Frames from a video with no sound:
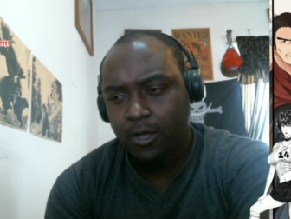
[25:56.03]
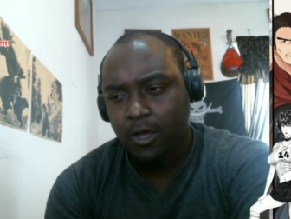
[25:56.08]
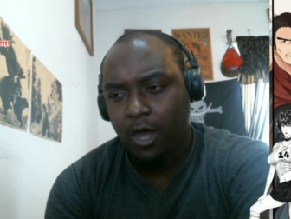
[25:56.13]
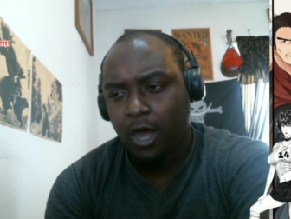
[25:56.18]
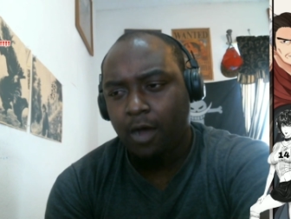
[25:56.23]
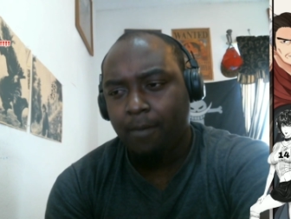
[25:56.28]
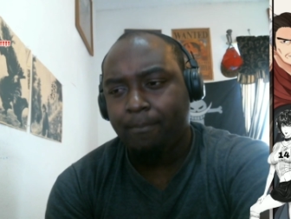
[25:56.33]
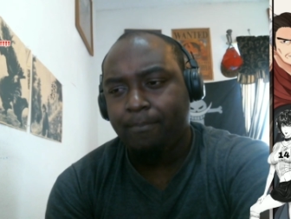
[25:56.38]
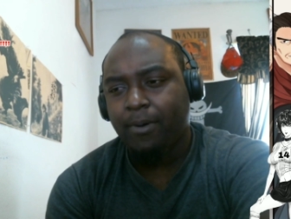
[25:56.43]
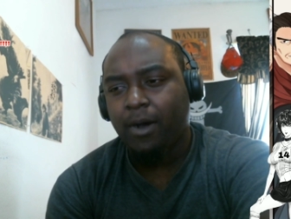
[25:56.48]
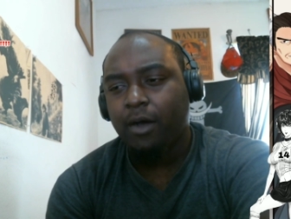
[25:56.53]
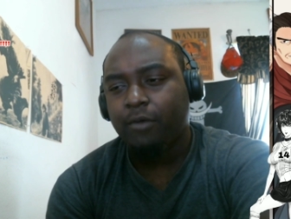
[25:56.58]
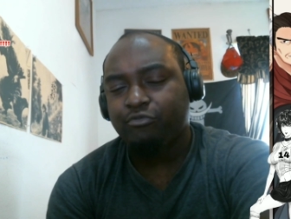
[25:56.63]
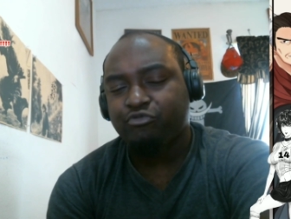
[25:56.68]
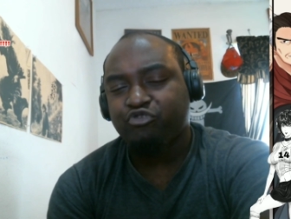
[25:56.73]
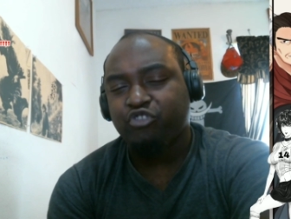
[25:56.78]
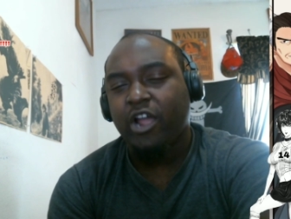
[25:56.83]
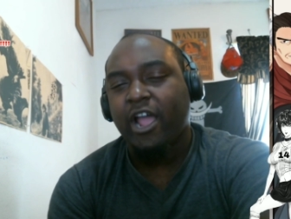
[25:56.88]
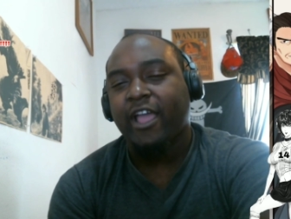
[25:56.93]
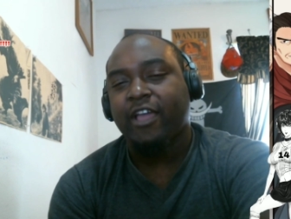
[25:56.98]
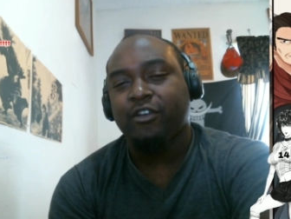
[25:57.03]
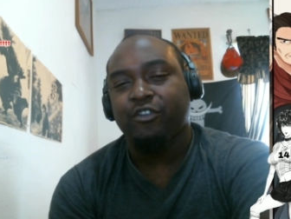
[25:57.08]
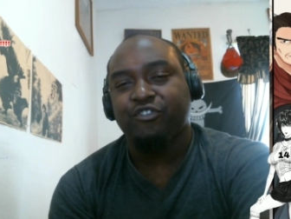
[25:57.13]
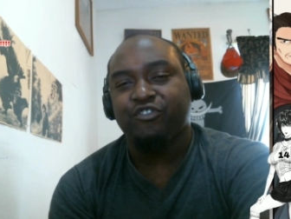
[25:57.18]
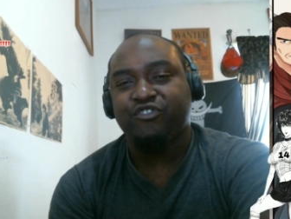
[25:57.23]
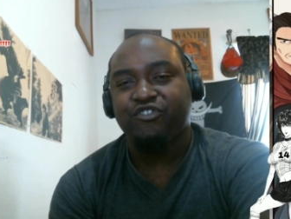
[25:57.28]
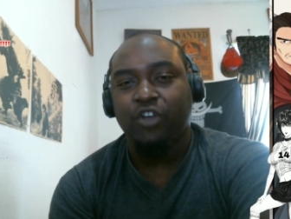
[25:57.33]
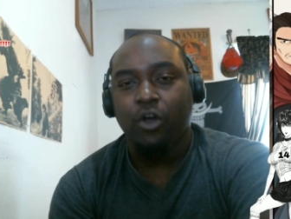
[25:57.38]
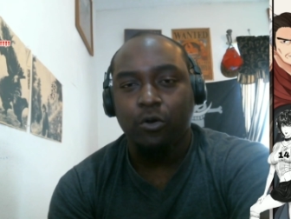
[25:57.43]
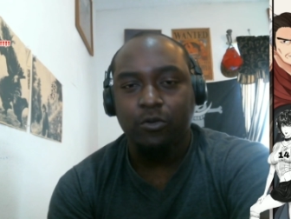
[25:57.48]
above dragon
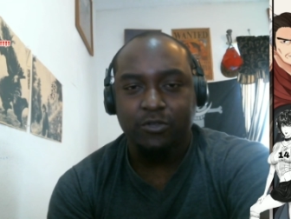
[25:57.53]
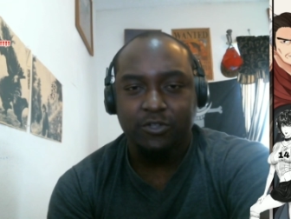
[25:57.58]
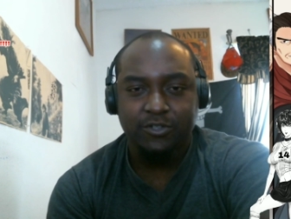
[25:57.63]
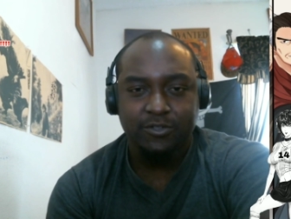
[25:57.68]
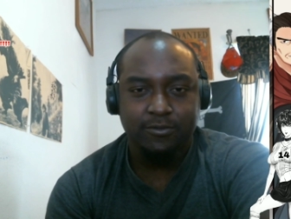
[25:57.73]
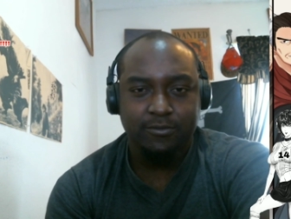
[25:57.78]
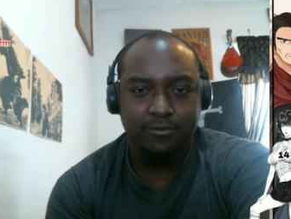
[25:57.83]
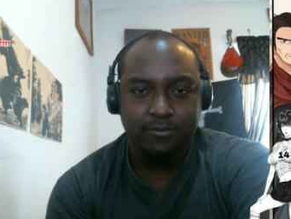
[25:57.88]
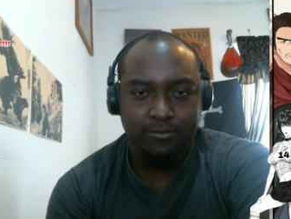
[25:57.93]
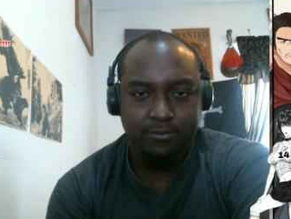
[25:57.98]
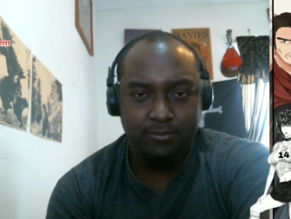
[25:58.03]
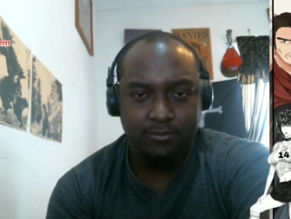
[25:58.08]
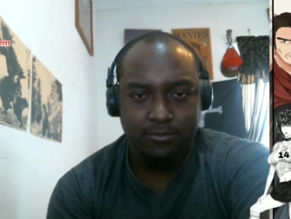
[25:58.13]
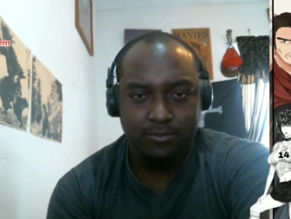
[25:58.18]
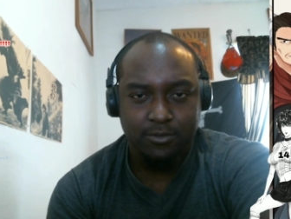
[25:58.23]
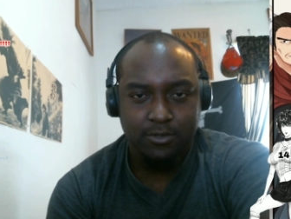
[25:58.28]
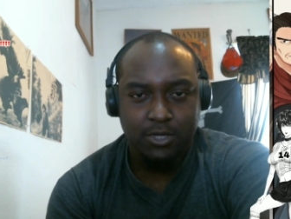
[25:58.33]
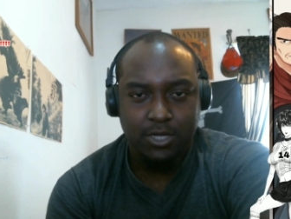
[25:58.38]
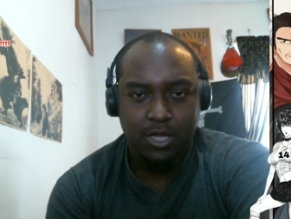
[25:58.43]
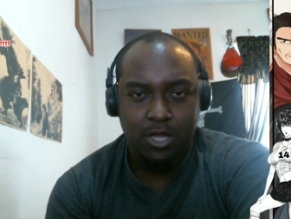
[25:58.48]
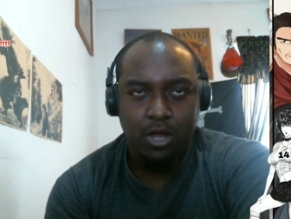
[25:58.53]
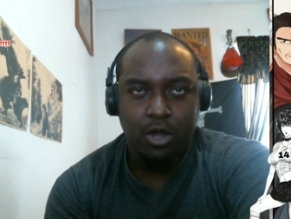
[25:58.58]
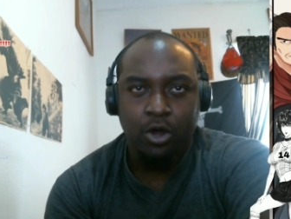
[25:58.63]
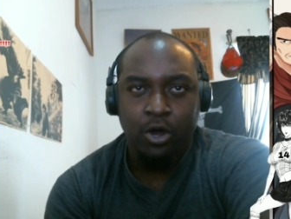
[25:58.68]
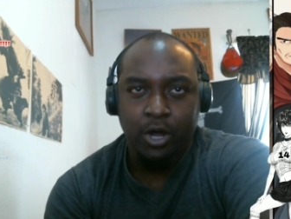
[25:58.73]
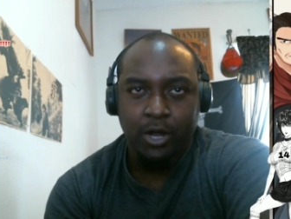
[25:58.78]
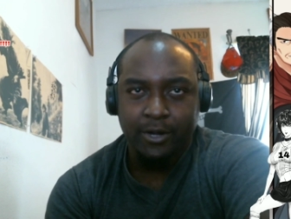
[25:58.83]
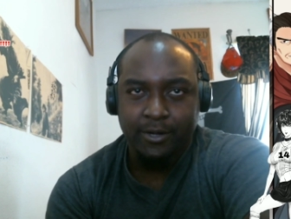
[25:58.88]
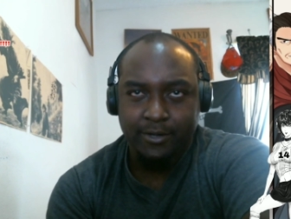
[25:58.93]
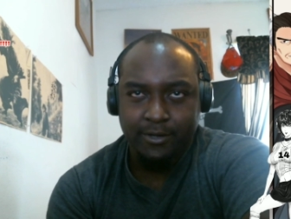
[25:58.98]
assault
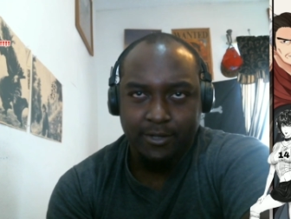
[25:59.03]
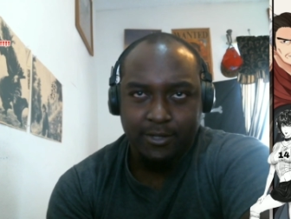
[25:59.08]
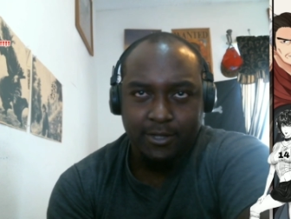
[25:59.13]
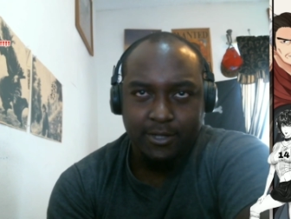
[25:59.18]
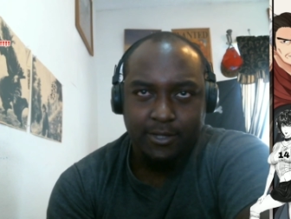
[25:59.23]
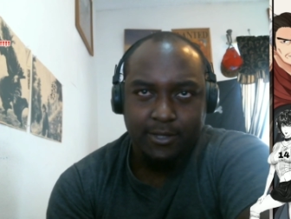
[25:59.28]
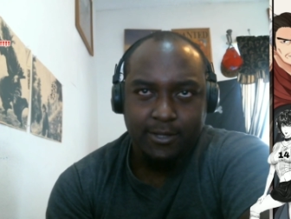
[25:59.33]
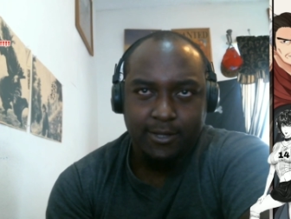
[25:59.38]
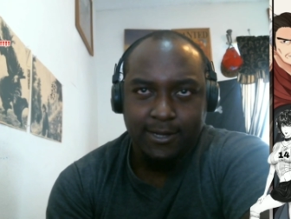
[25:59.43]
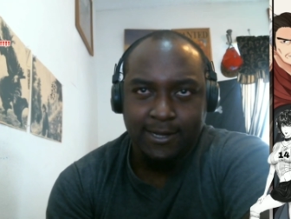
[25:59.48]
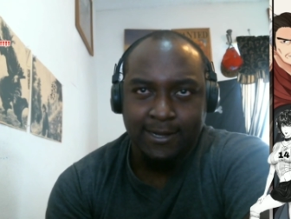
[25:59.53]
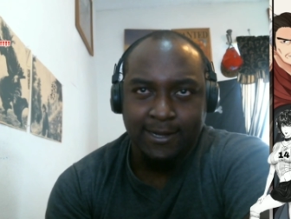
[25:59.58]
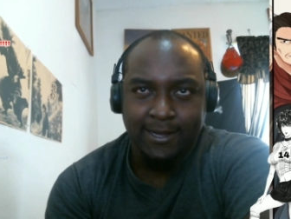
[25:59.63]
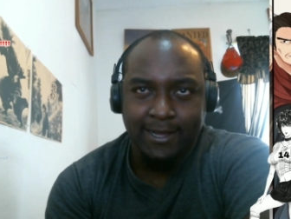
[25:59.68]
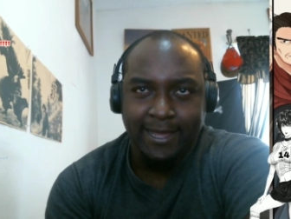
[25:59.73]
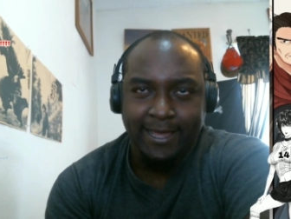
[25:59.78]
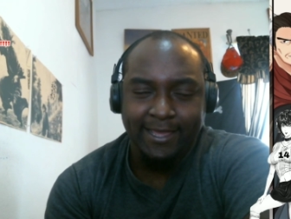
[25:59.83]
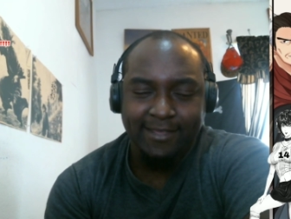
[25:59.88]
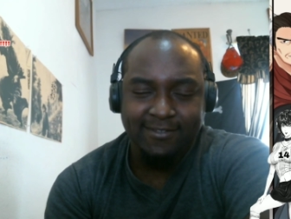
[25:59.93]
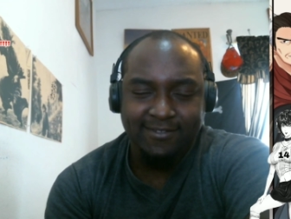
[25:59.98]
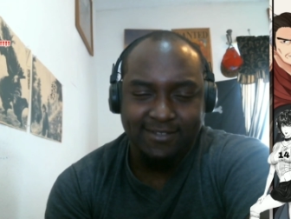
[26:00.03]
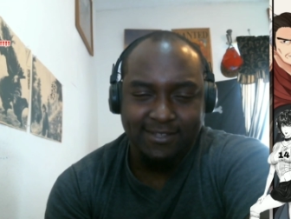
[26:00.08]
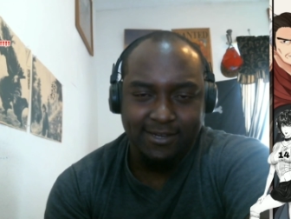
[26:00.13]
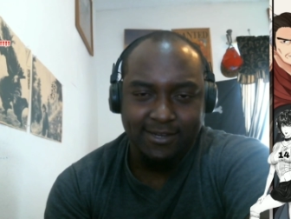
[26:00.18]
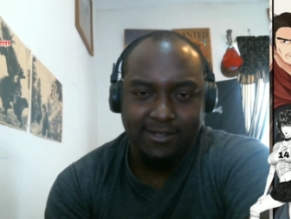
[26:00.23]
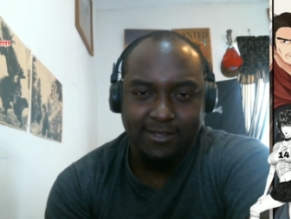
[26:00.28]
on uh, a city,